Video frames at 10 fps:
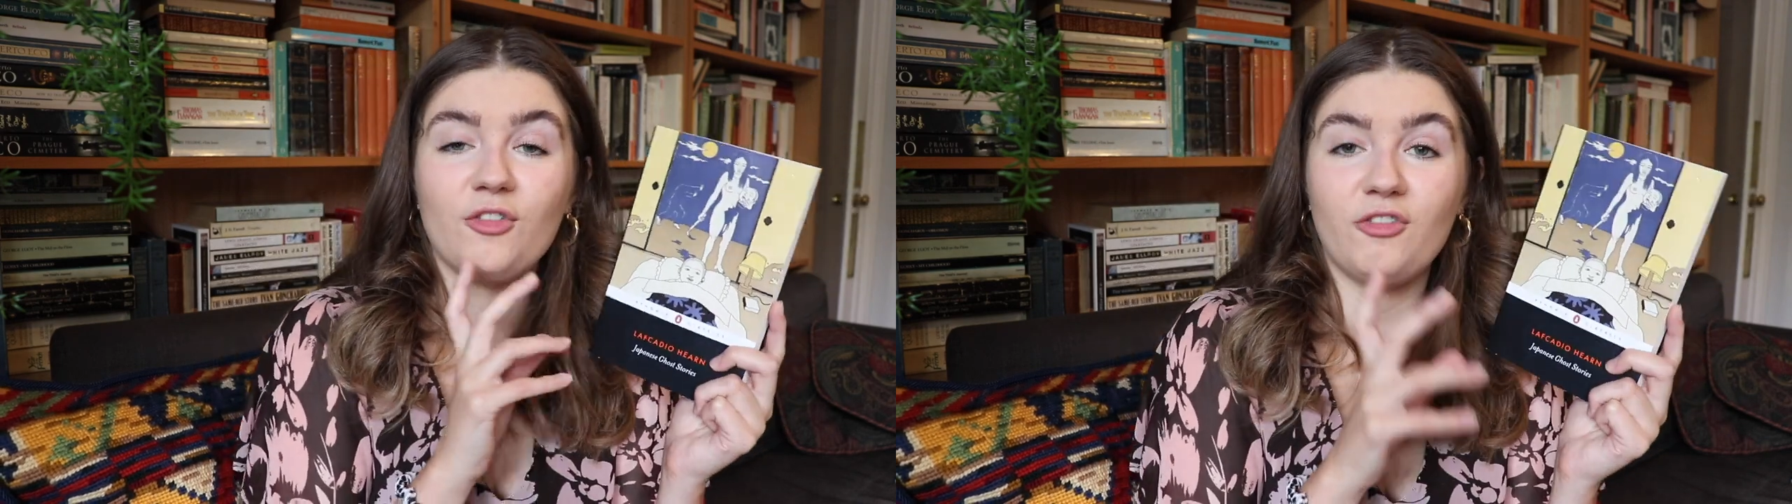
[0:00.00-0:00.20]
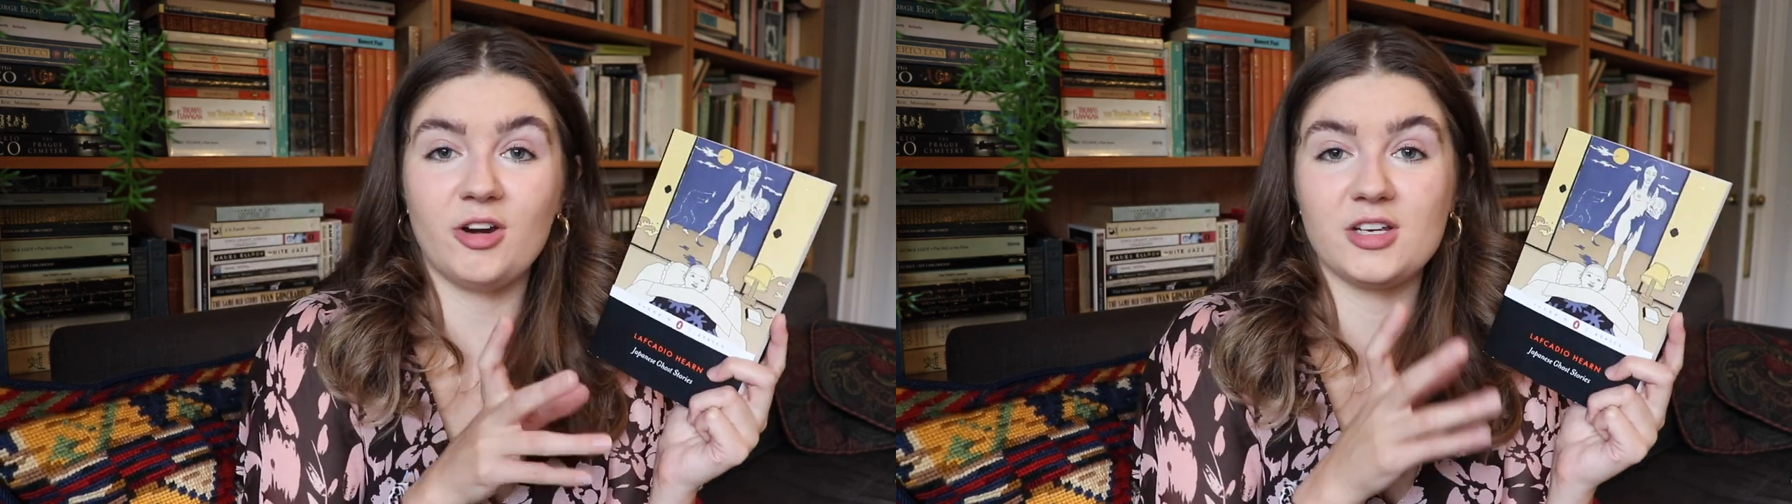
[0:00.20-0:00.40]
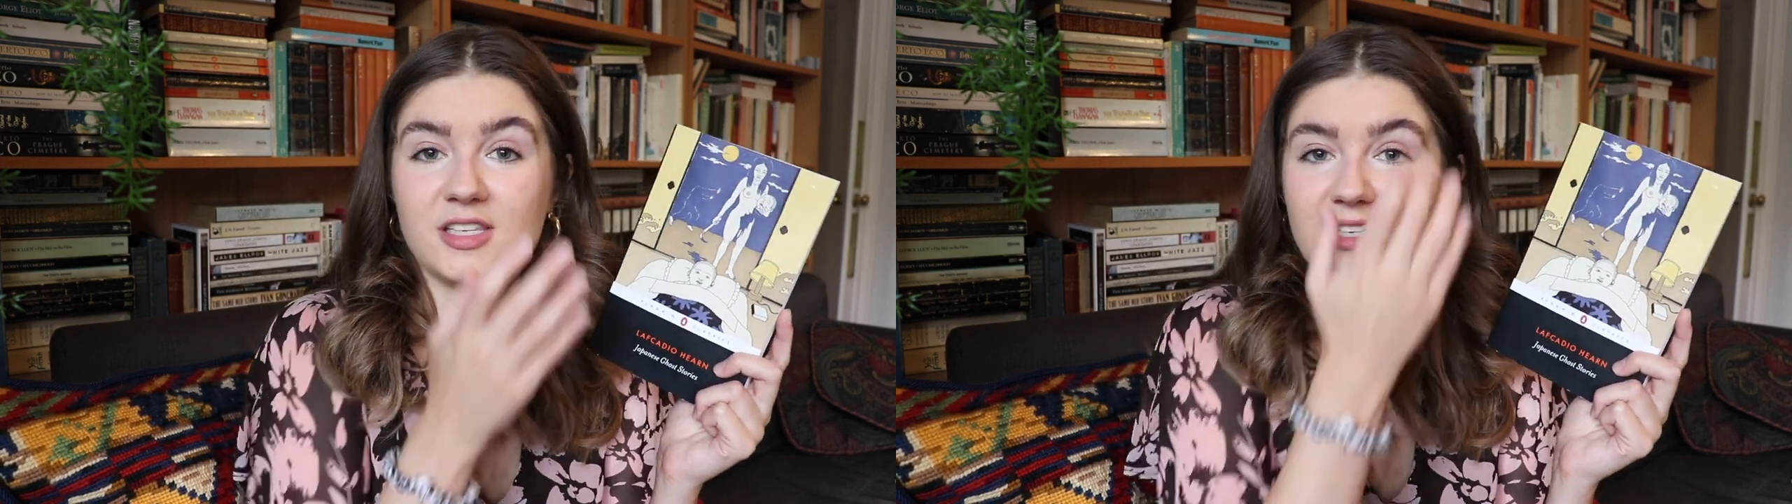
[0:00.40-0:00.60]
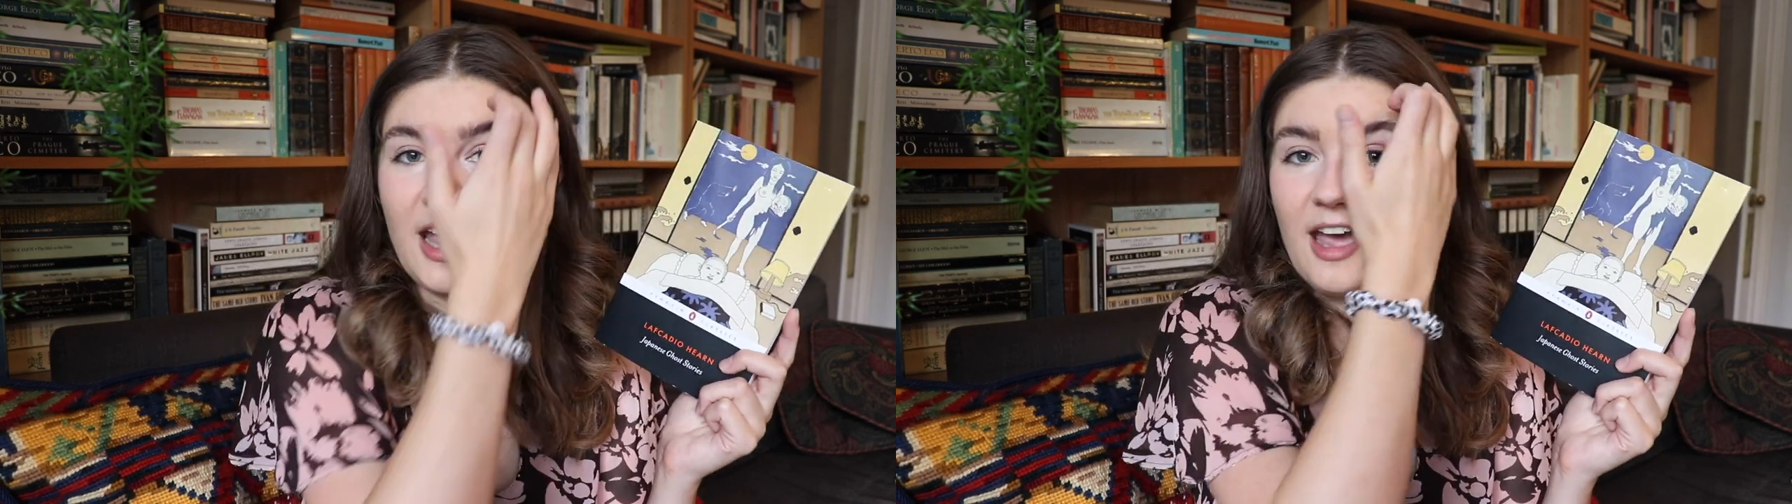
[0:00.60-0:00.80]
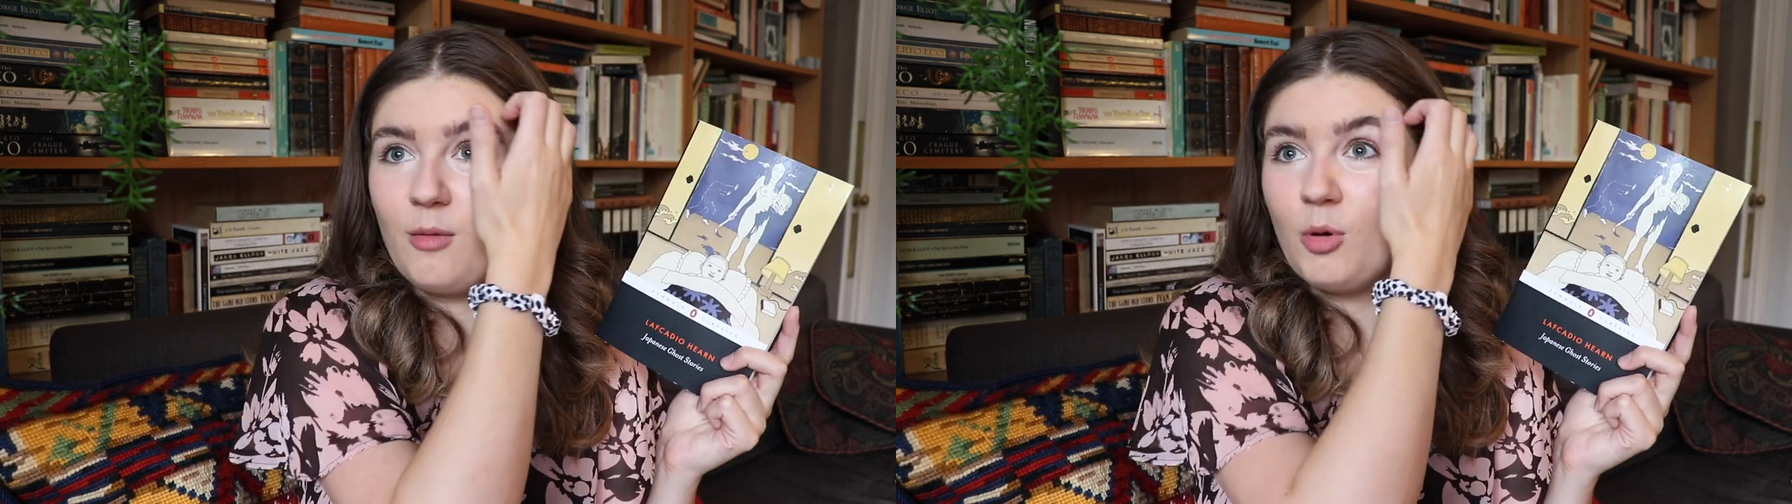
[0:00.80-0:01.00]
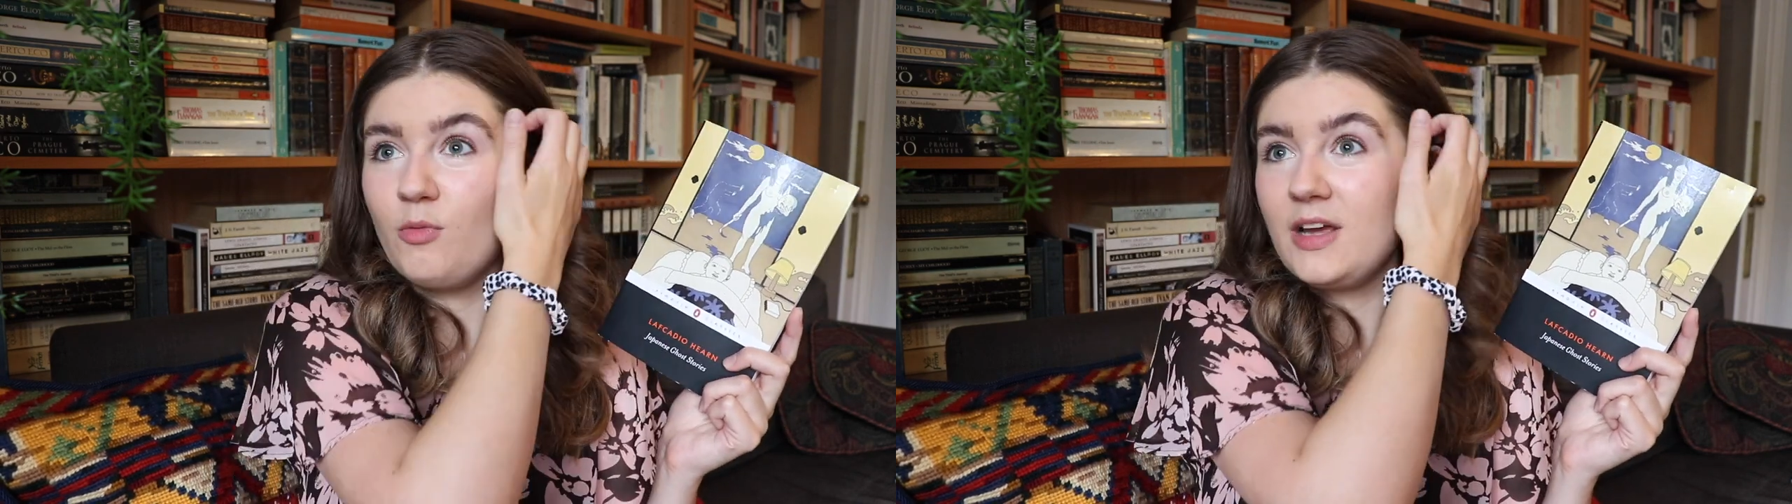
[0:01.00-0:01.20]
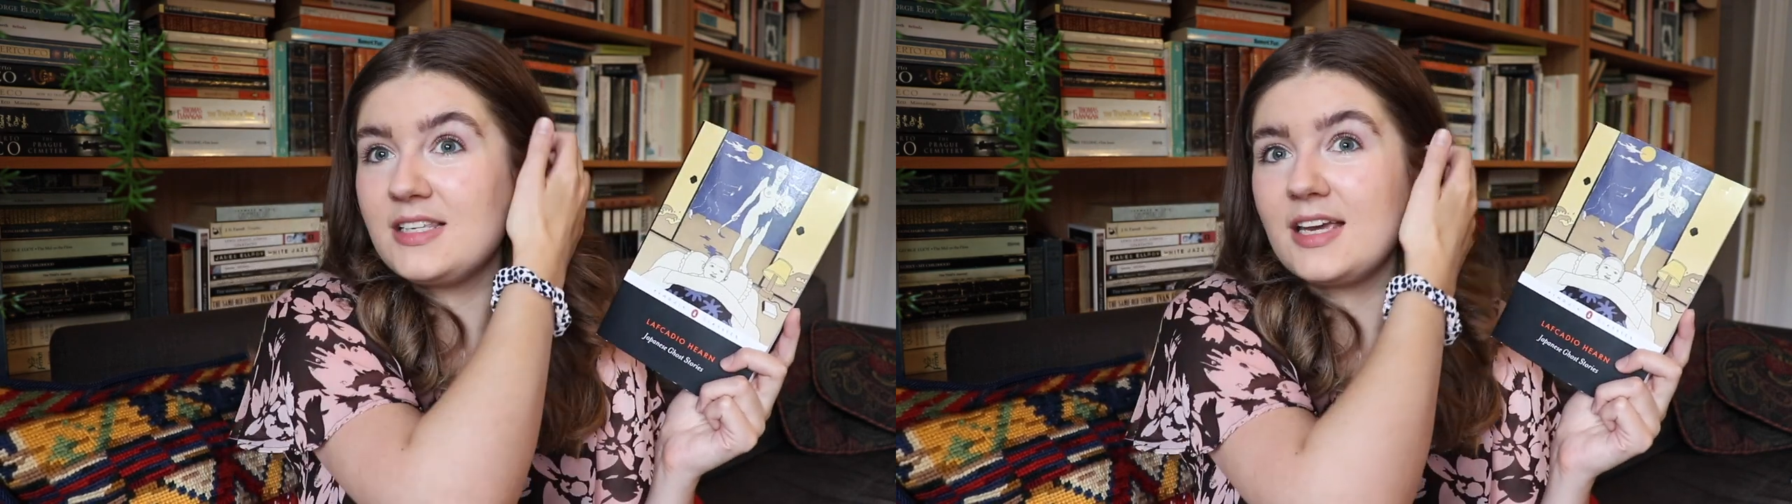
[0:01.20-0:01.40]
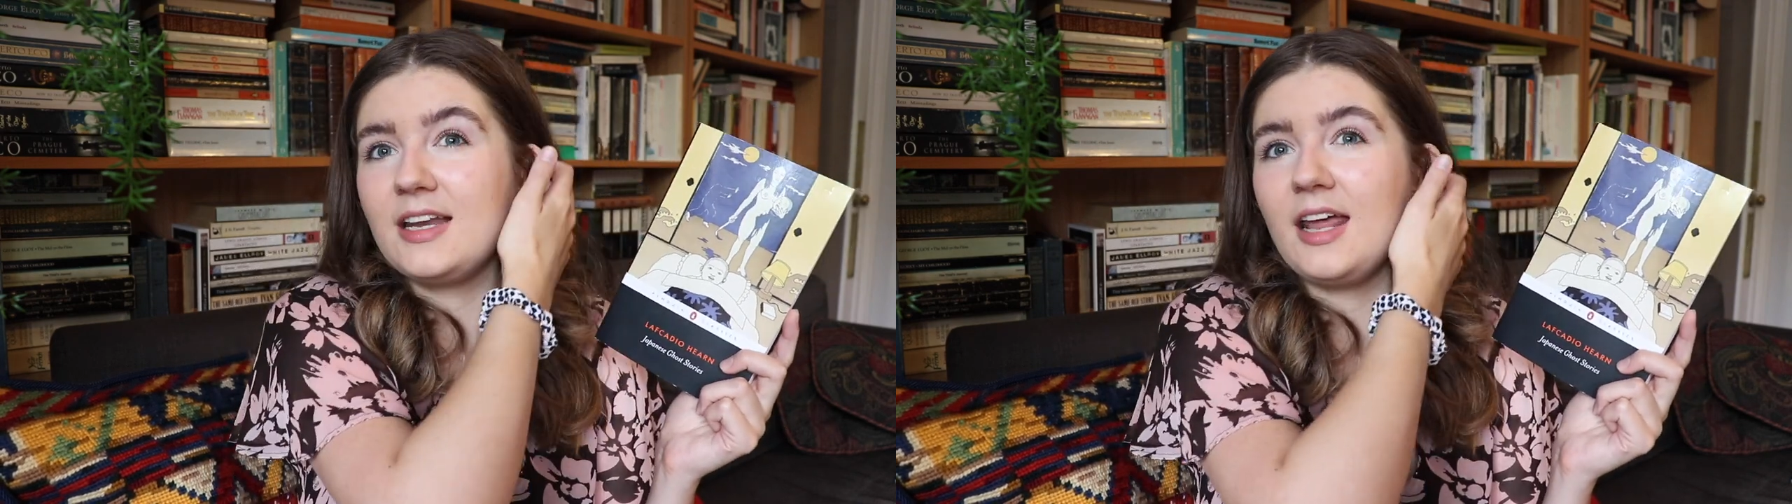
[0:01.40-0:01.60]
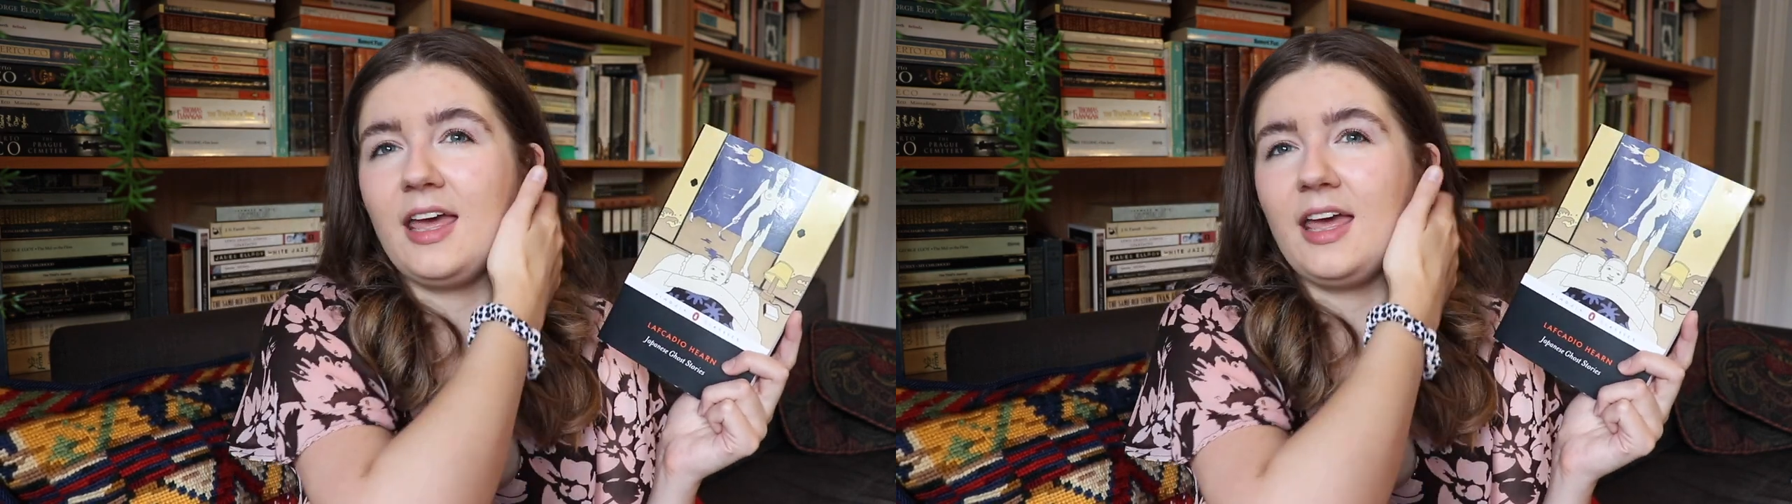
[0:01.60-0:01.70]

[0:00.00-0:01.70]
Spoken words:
first written